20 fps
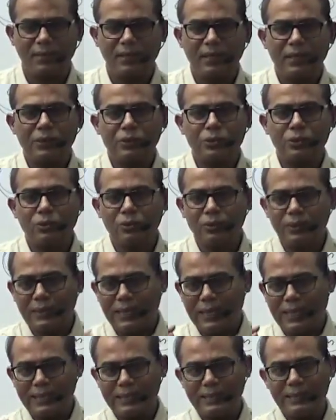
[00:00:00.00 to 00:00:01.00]
So
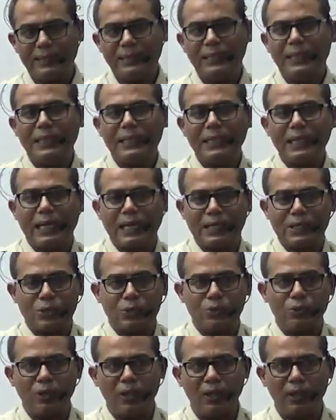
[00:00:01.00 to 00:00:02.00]
that
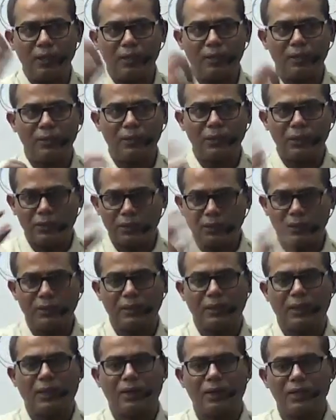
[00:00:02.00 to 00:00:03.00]
intellectual
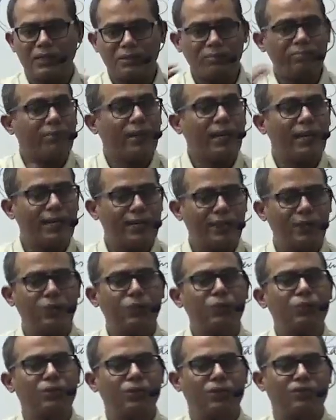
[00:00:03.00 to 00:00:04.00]
or smart
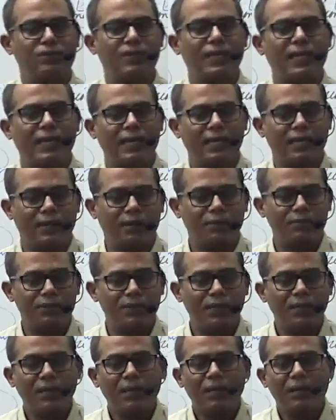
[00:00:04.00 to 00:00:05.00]
use of diagrams,
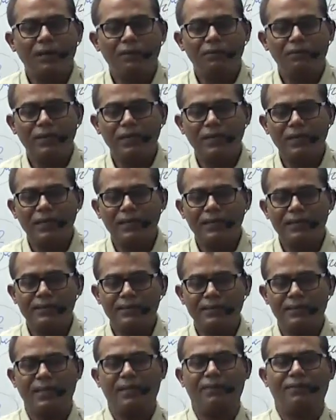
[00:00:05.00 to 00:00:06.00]
when it is
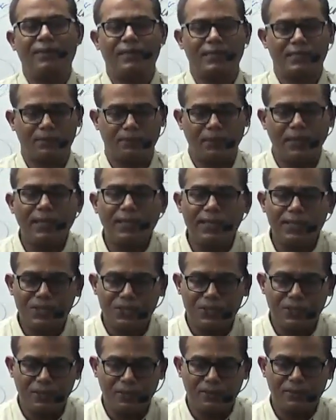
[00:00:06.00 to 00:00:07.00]
self-explanatory,